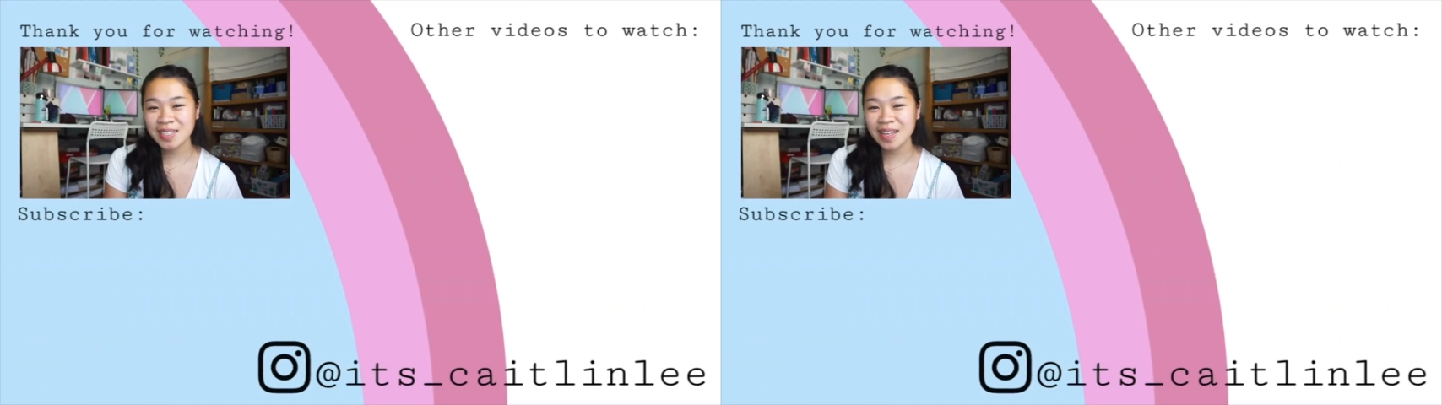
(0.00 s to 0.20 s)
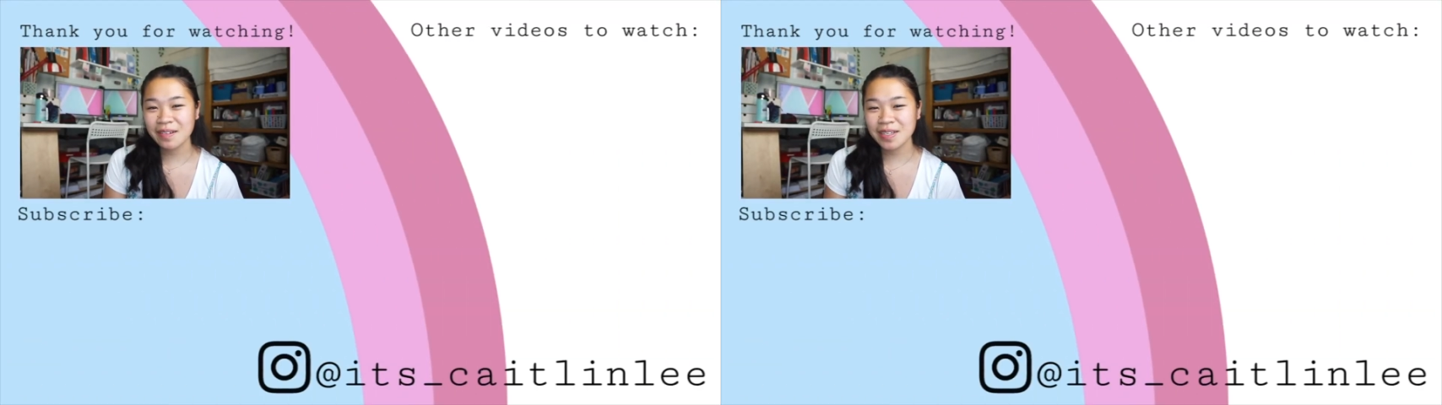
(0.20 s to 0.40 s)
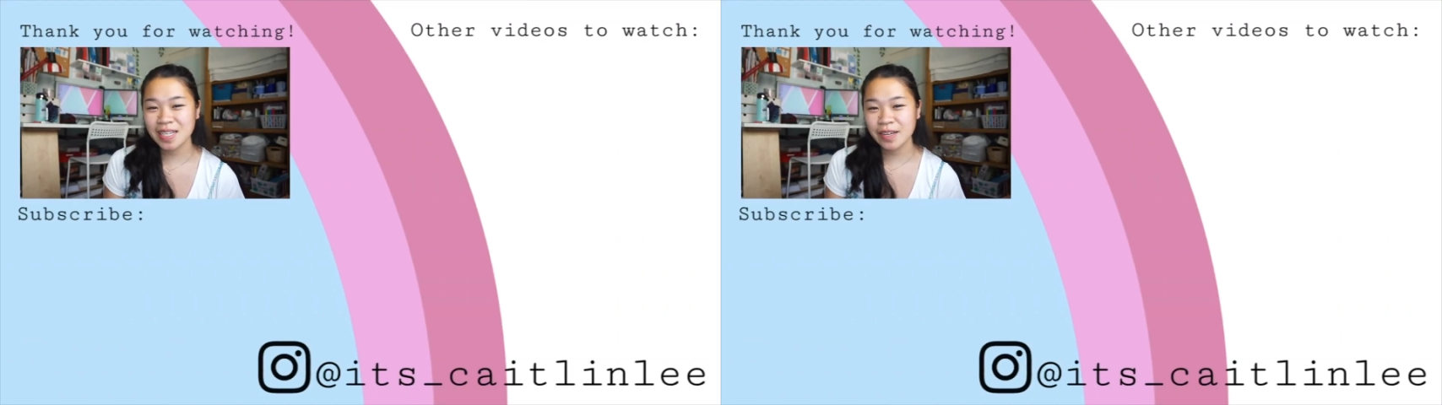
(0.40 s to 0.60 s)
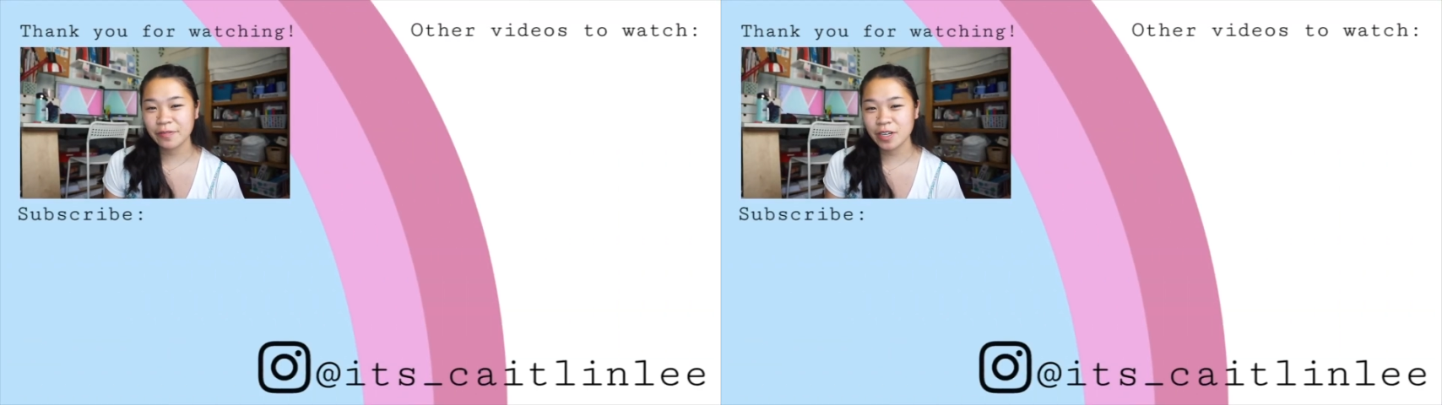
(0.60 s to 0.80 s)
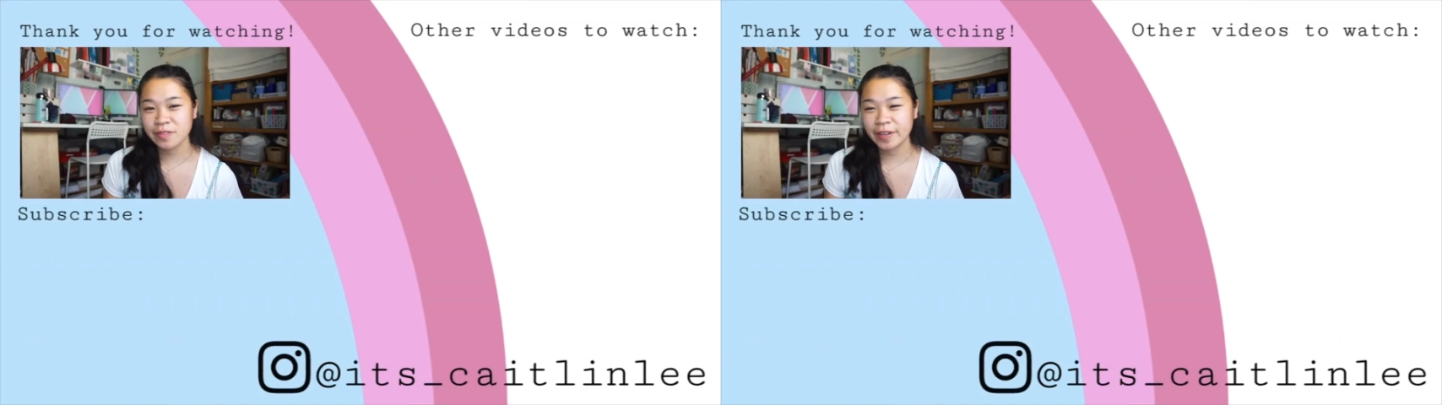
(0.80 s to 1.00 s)
so that was it
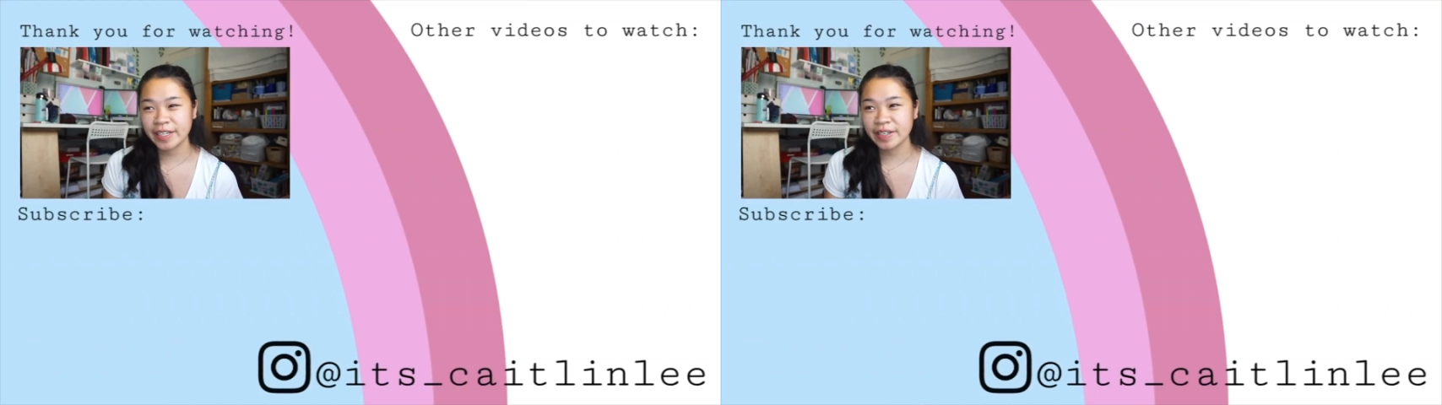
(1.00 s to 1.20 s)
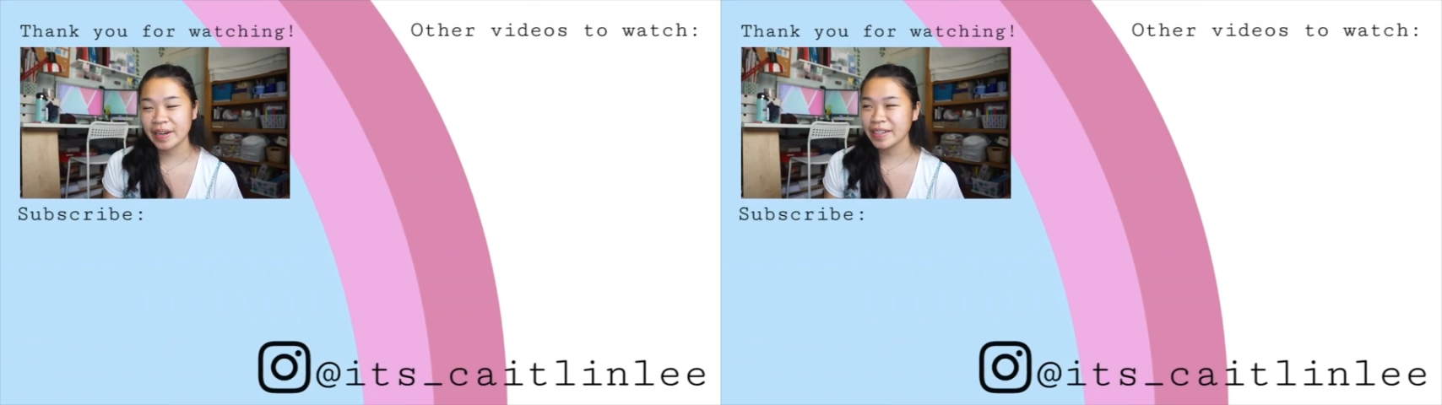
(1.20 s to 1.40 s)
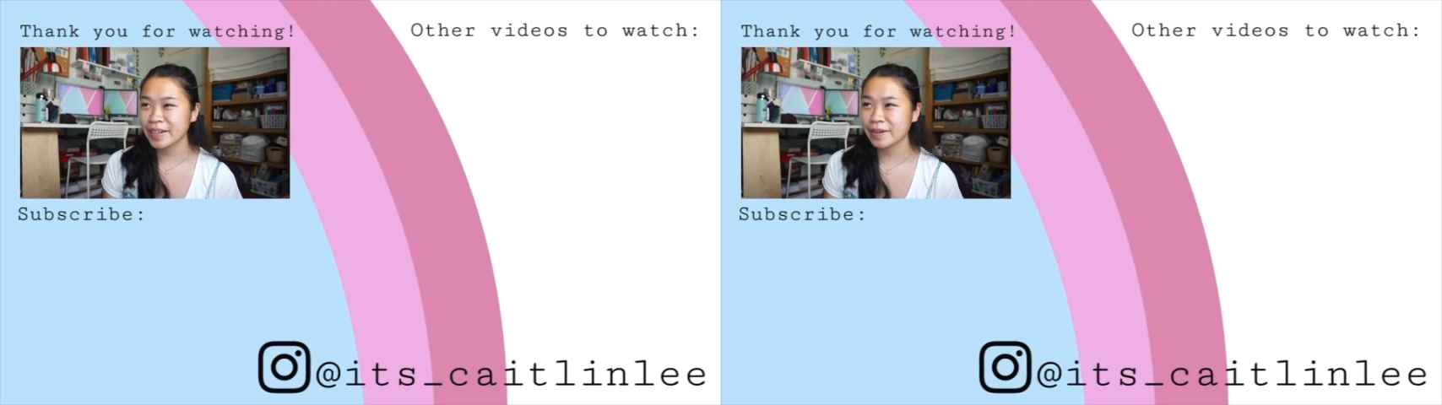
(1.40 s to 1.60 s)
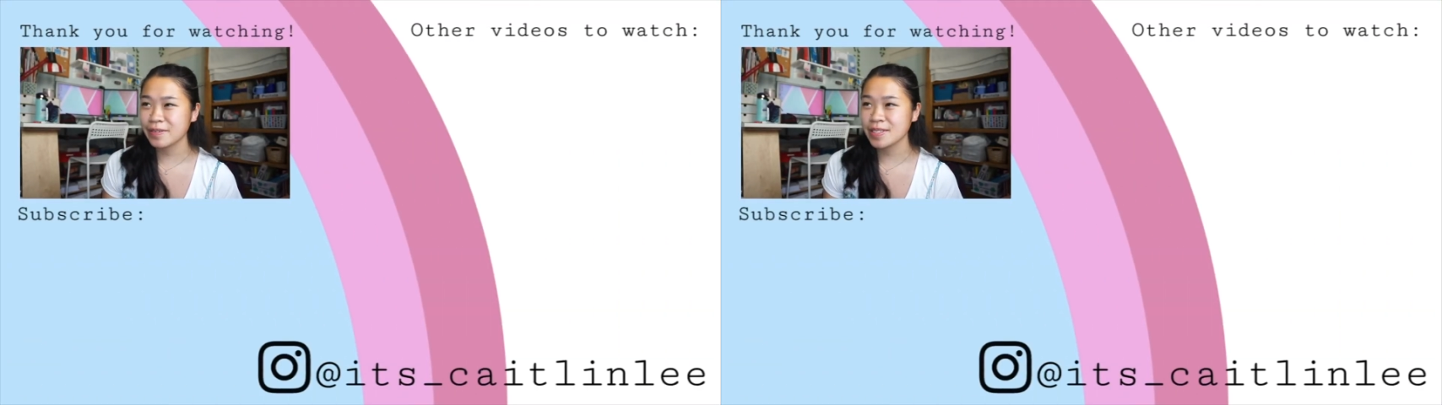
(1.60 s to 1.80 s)
for this video. I know,